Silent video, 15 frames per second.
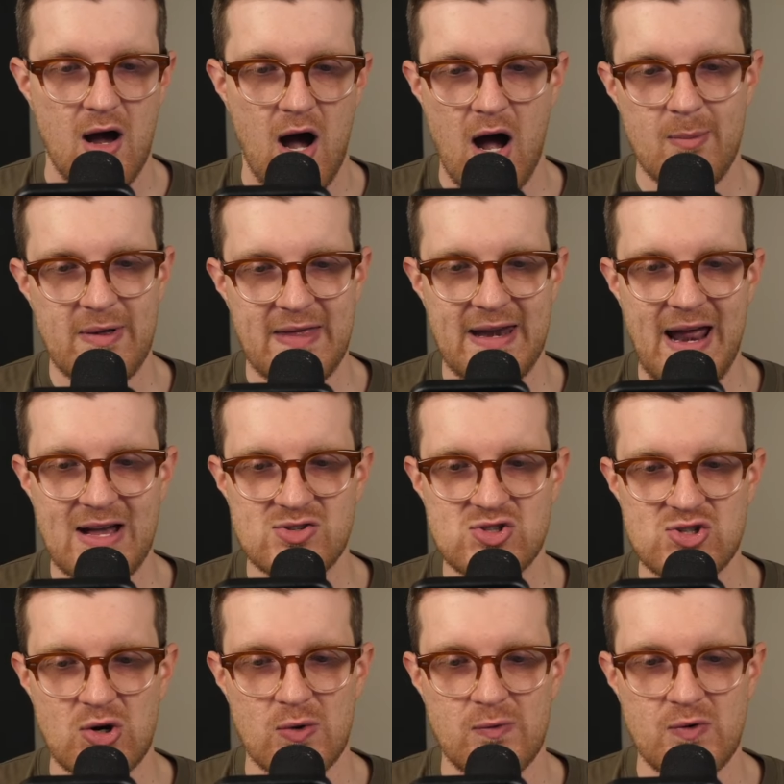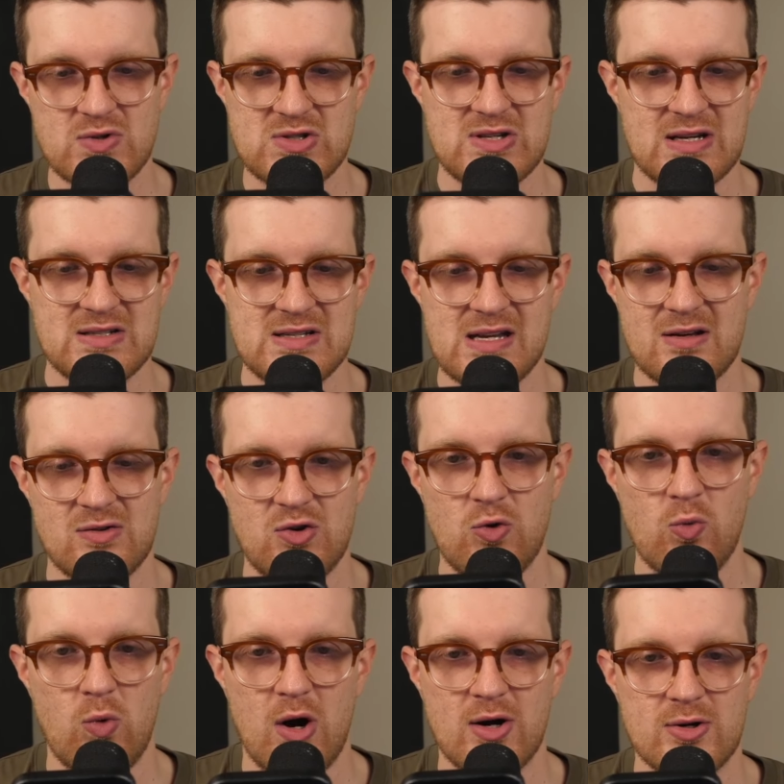And then it has Surf for 60 and
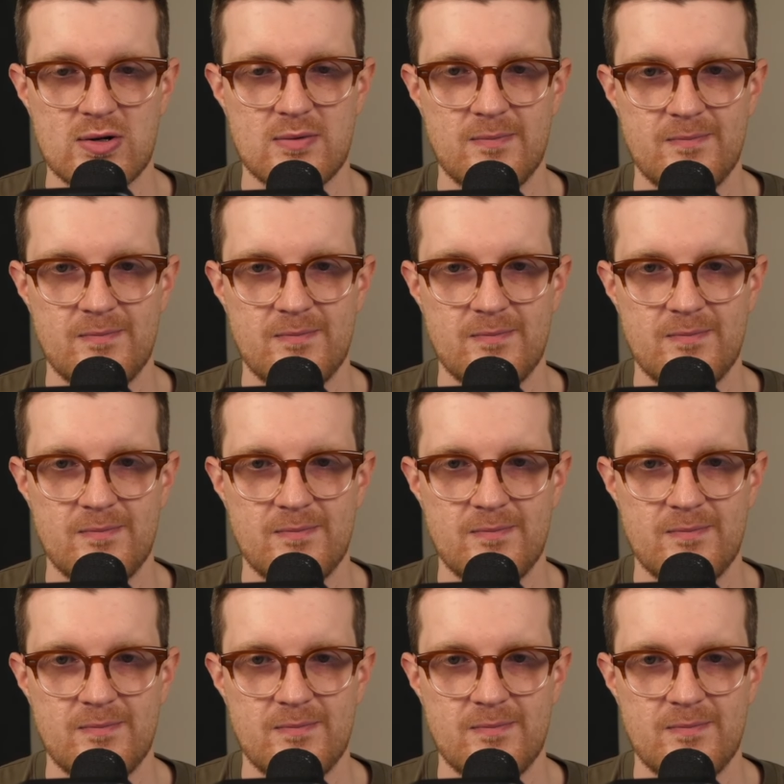2 Water.